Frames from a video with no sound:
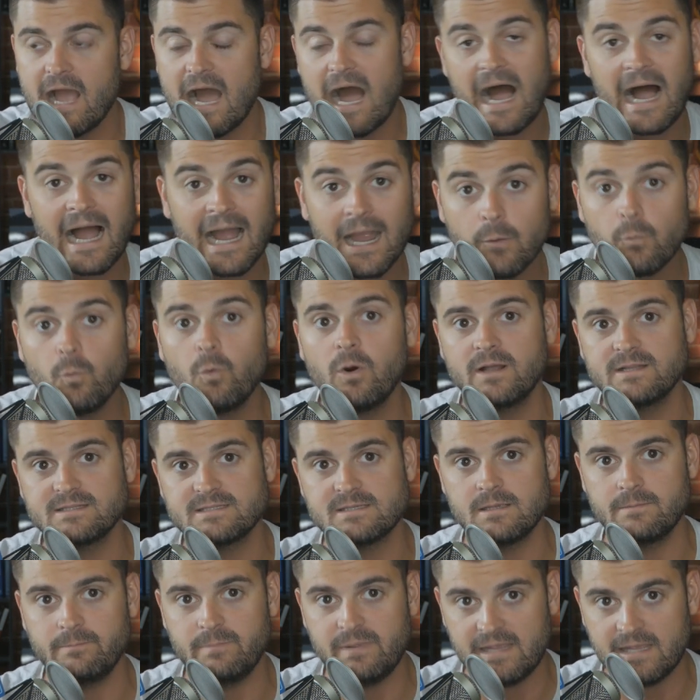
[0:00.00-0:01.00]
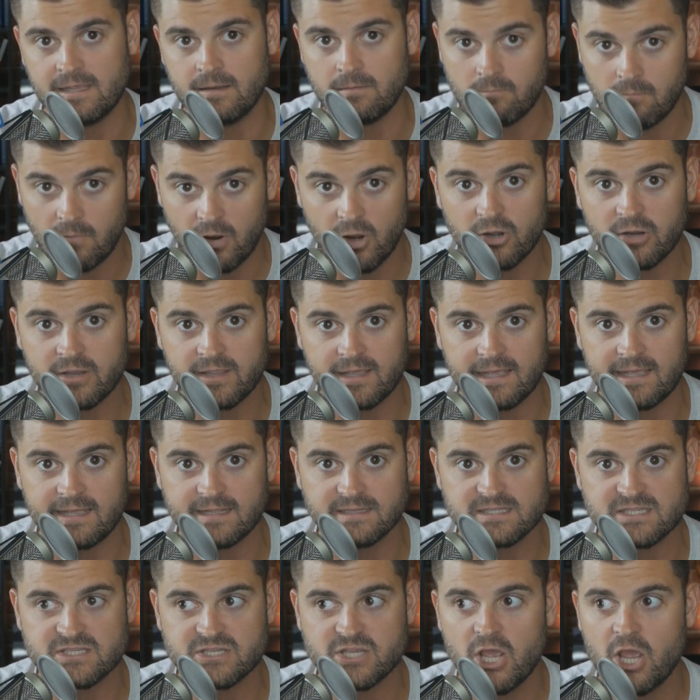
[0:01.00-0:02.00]
I want to be in
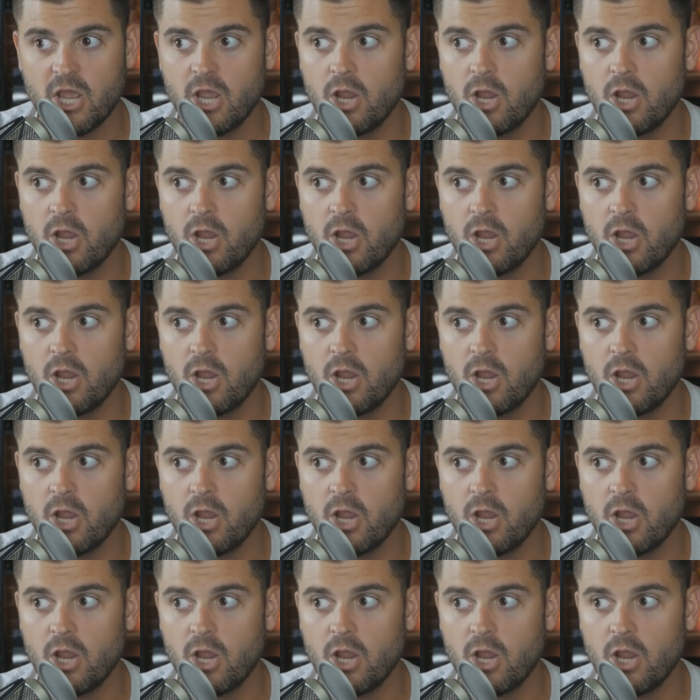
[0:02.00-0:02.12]
markets